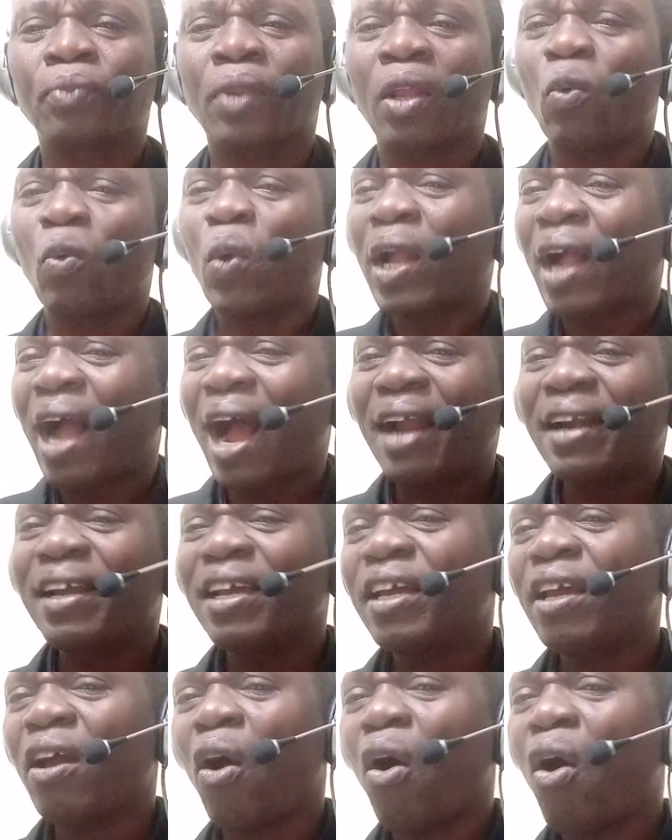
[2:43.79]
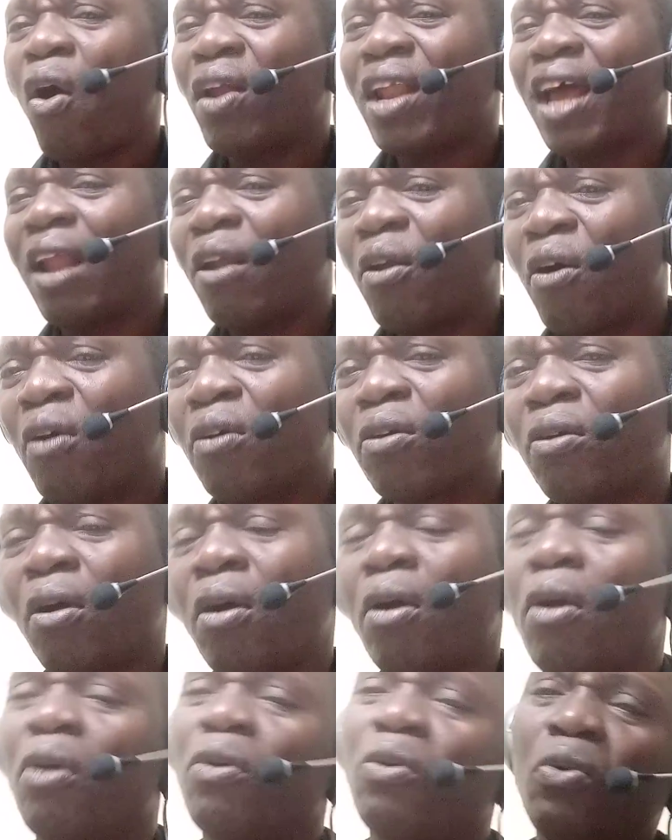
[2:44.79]
We carry all along
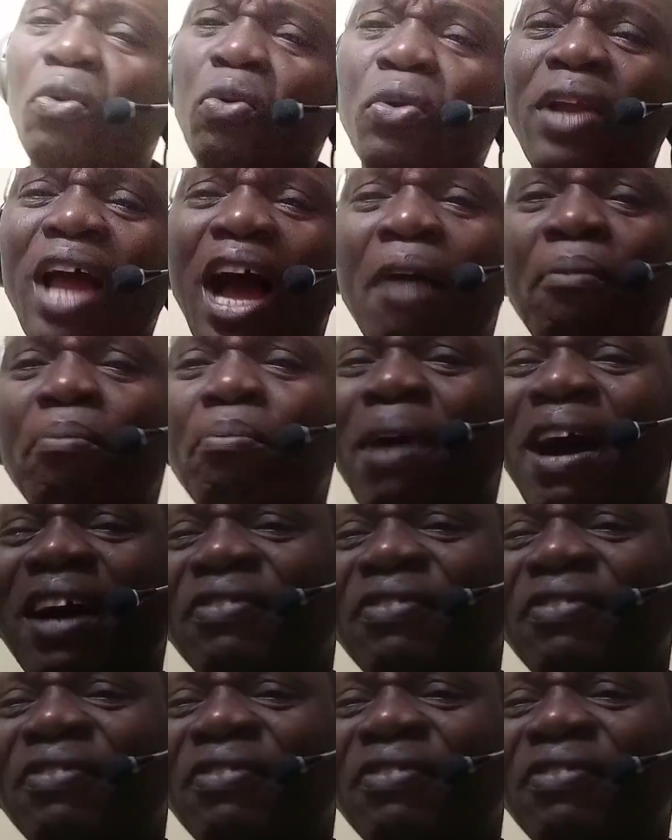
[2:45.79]
good and bad